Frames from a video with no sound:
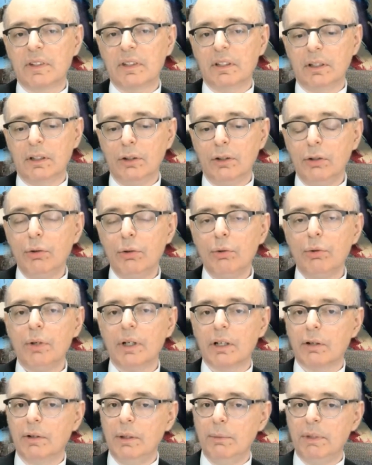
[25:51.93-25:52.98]
new
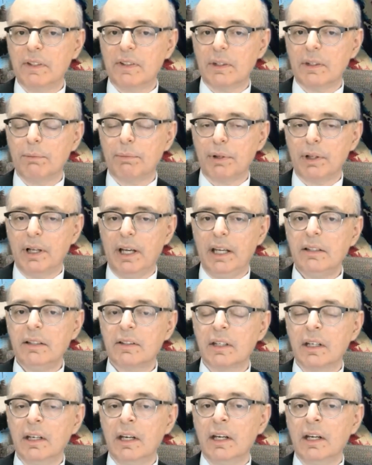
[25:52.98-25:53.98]
agreements in place,